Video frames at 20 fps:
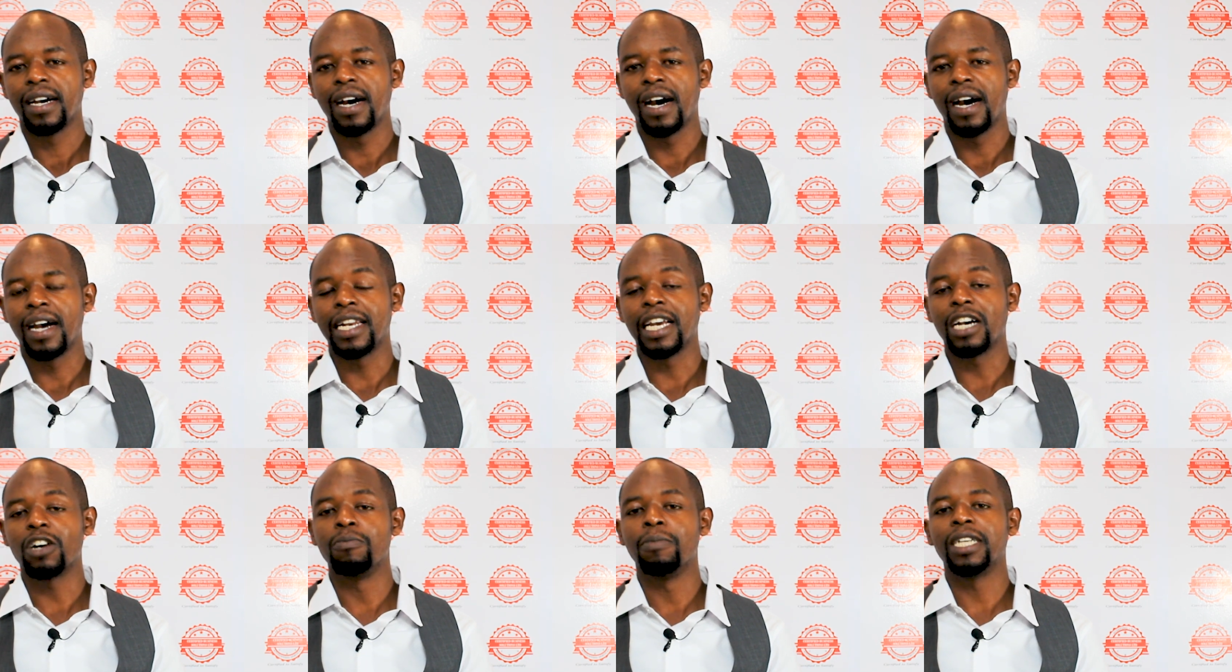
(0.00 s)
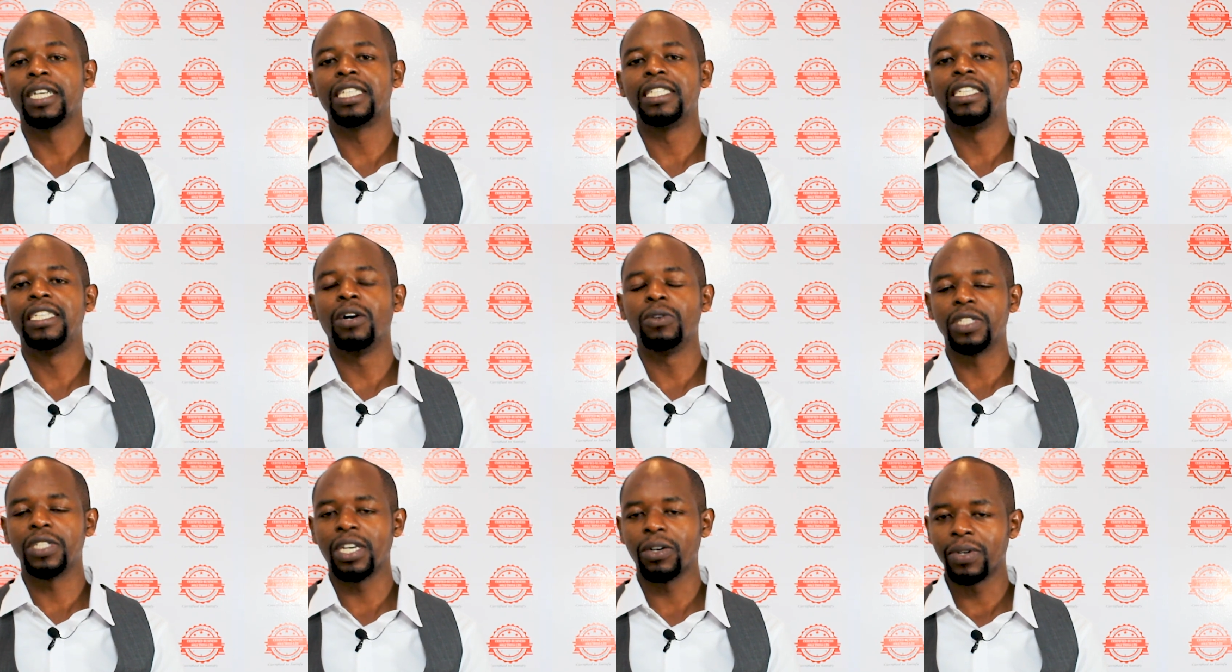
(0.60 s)
a NAKUMATT
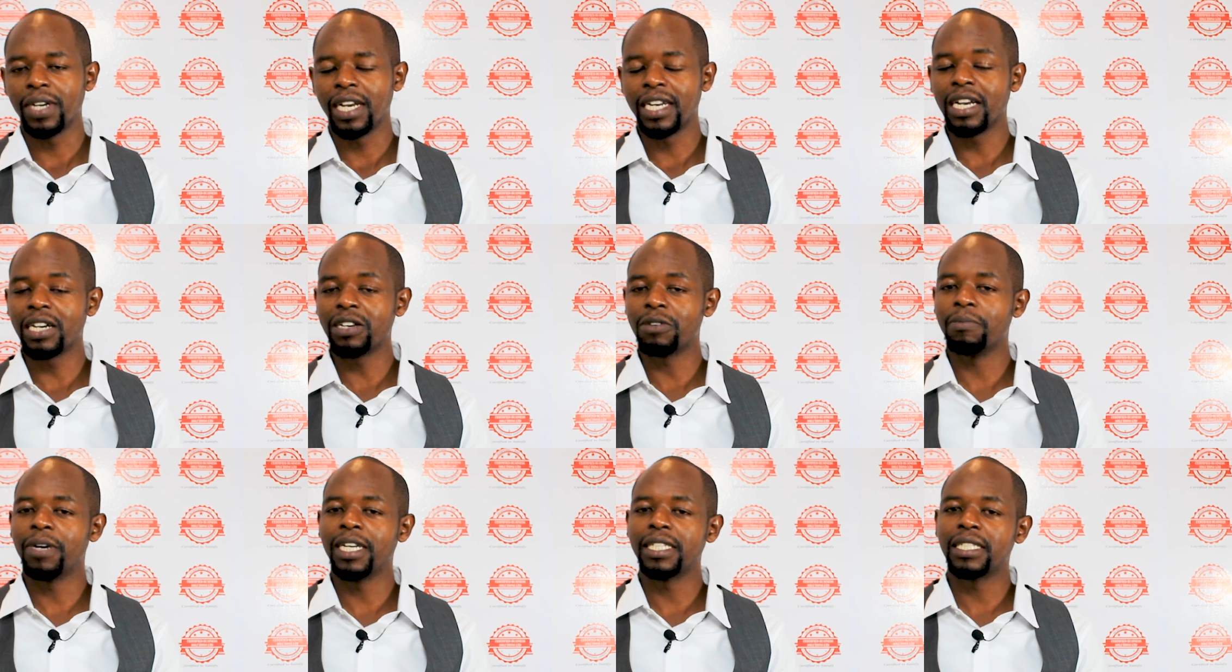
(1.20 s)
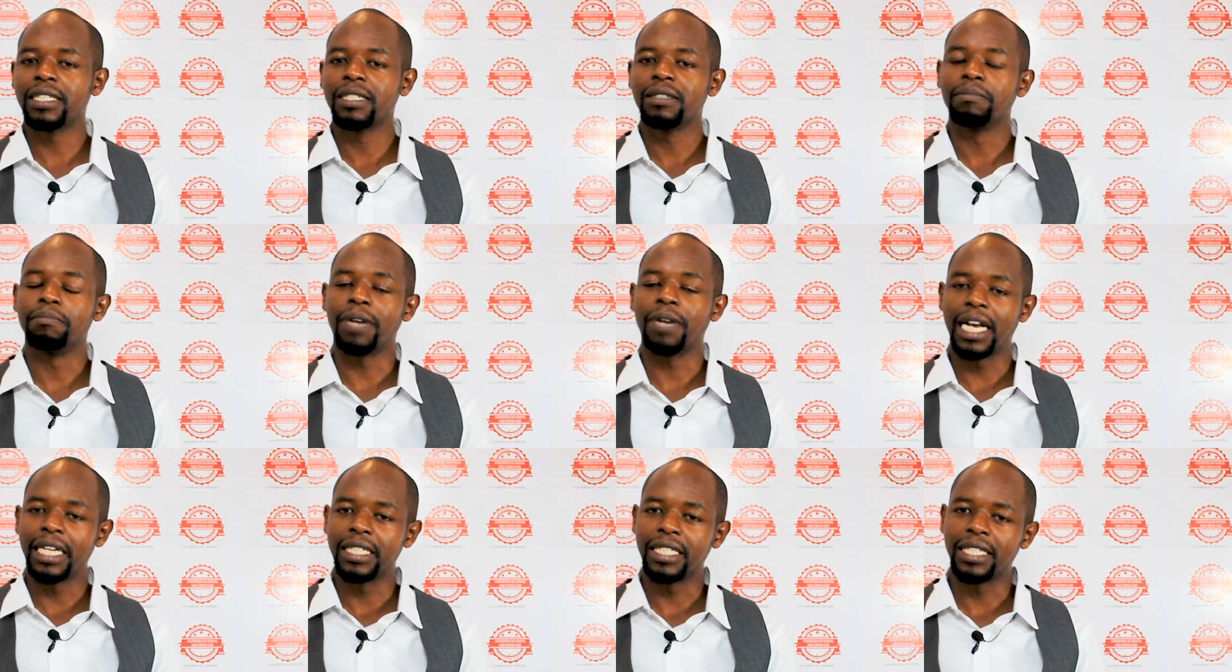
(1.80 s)
downtown, a NAKUMATT
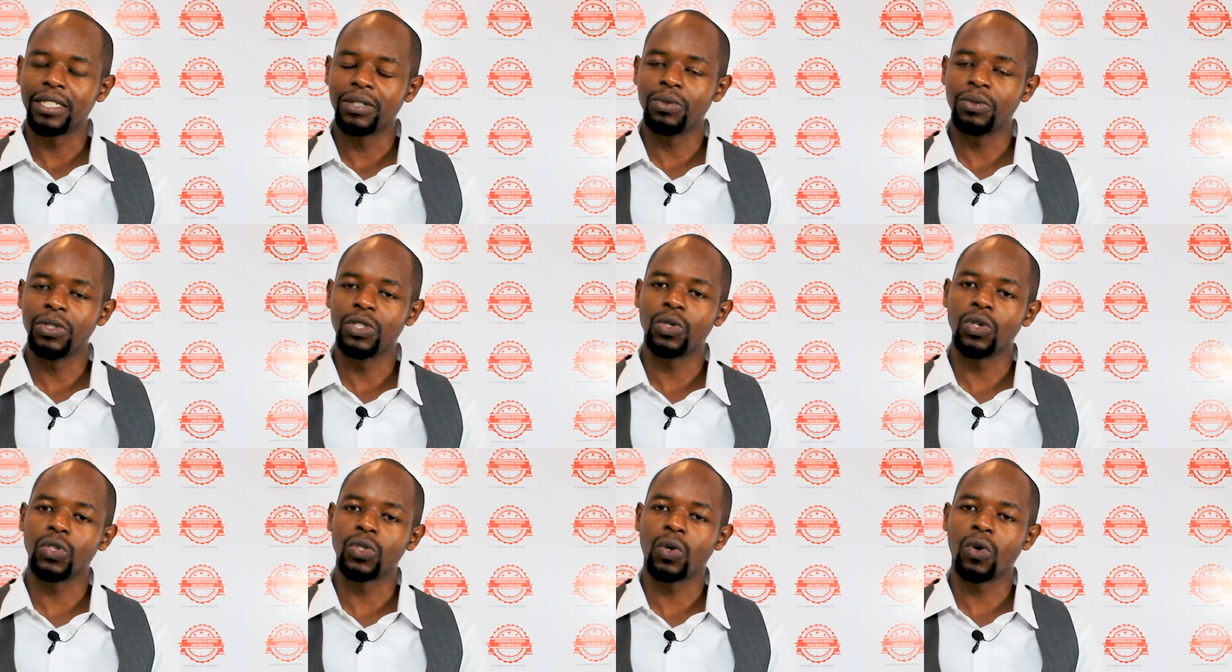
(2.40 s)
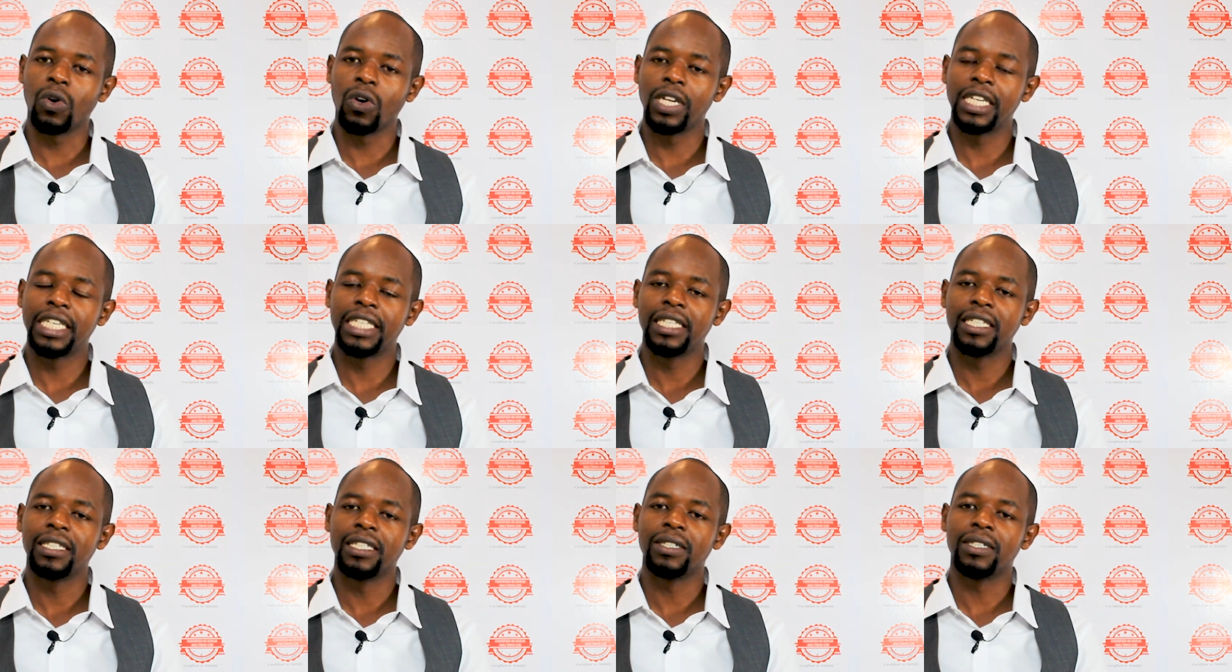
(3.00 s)
branch, which was called
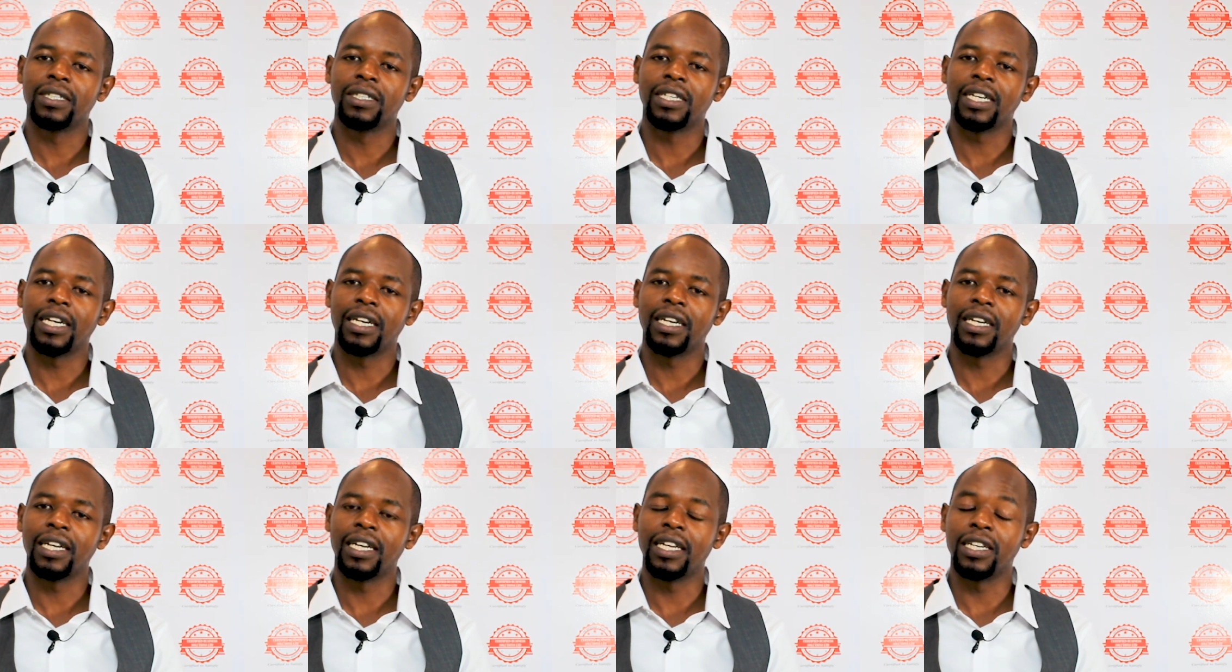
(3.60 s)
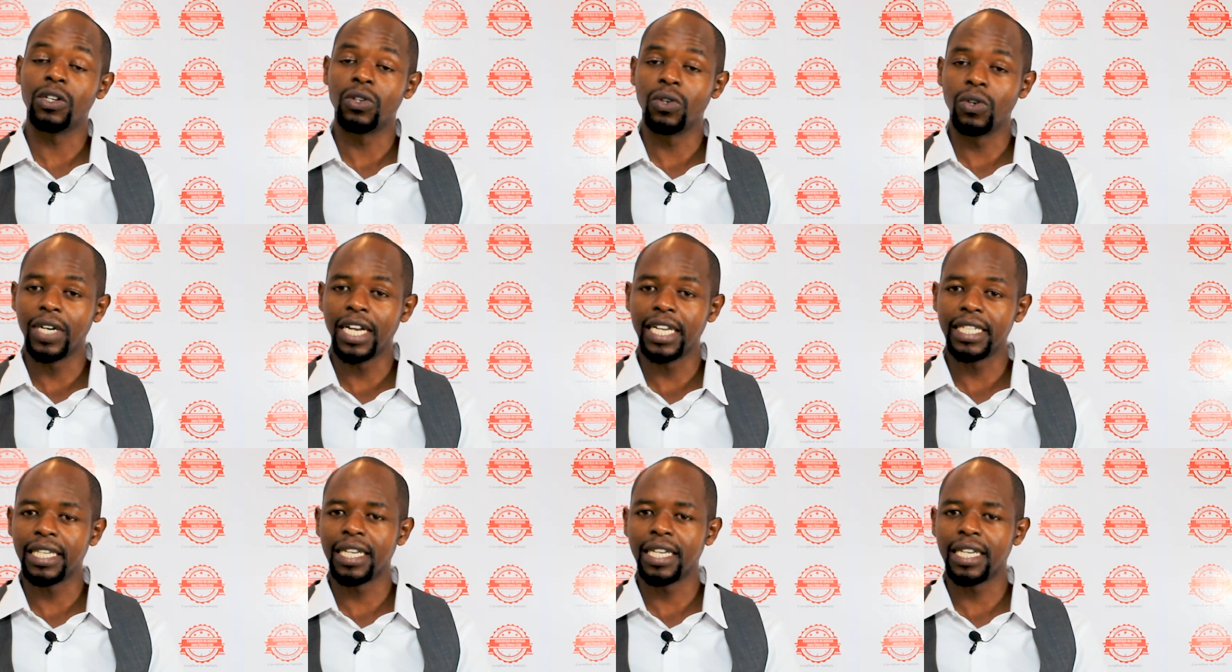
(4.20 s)
and known as